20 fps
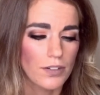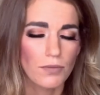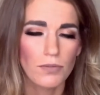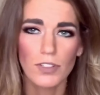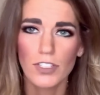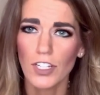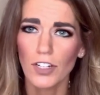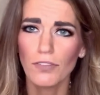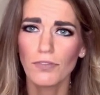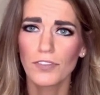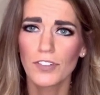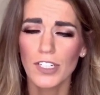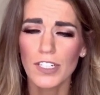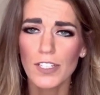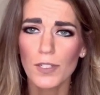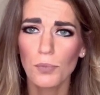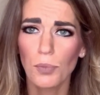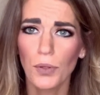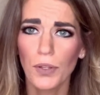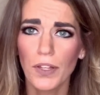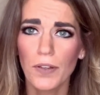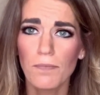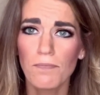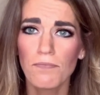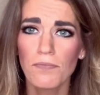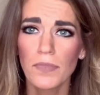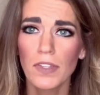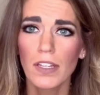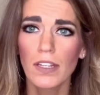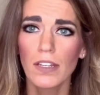self-discipline
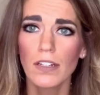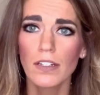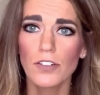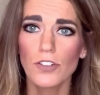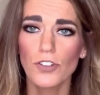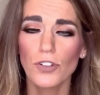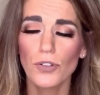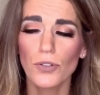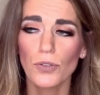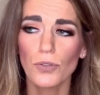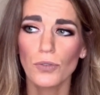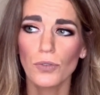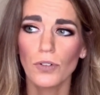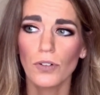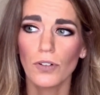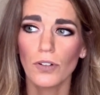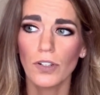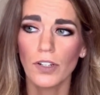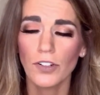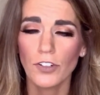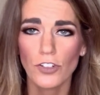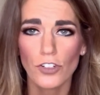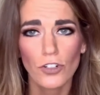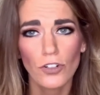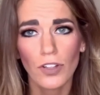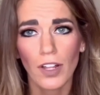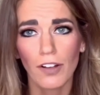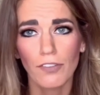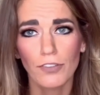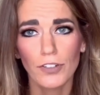to ensure
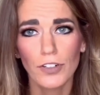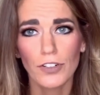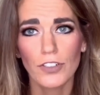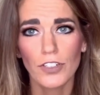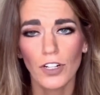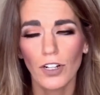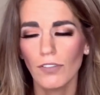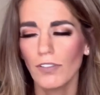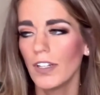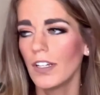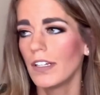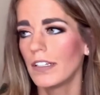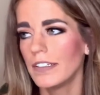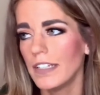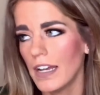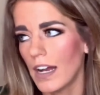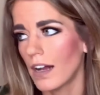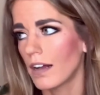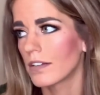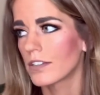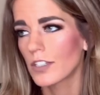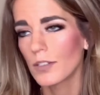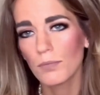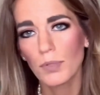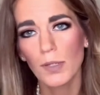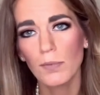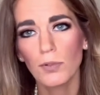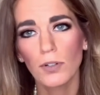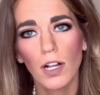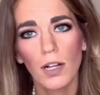that for yourself. Yeah, some
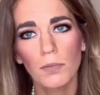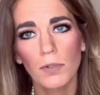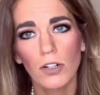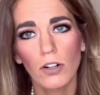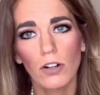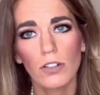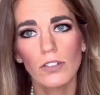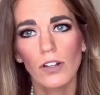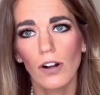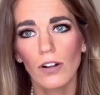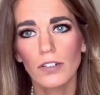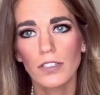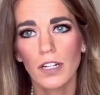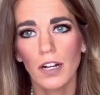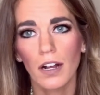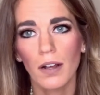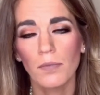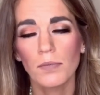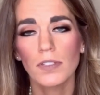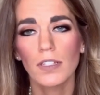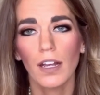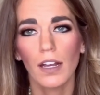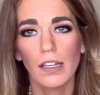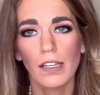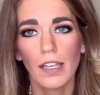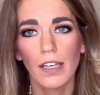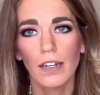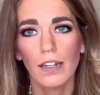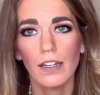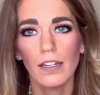people come across hard times. I
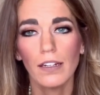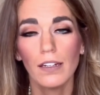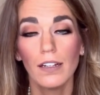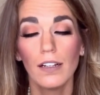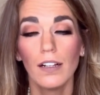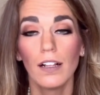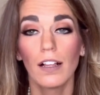get it.